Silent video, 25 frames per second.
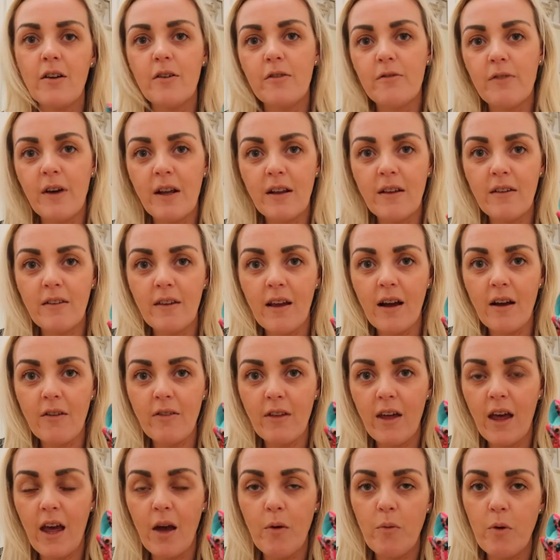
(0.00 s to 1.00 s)
fans out
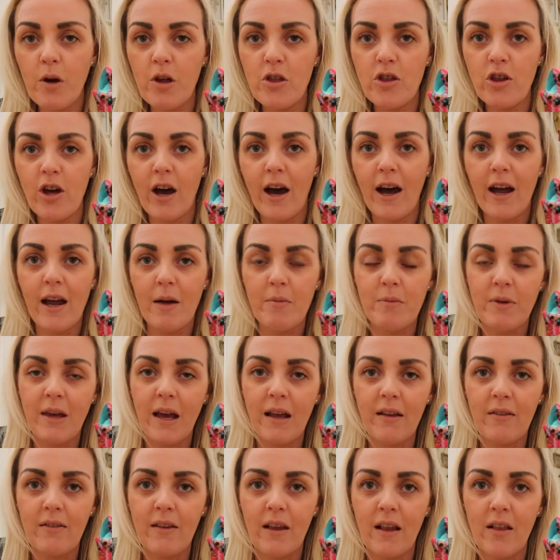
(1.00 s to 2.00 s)
there, which I am
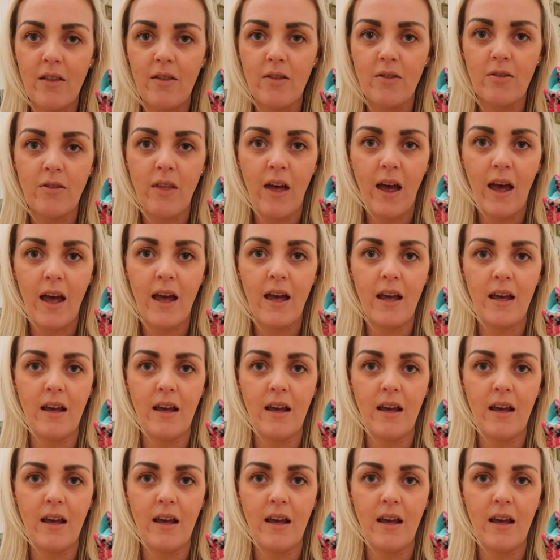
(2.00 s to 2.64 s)
guessing there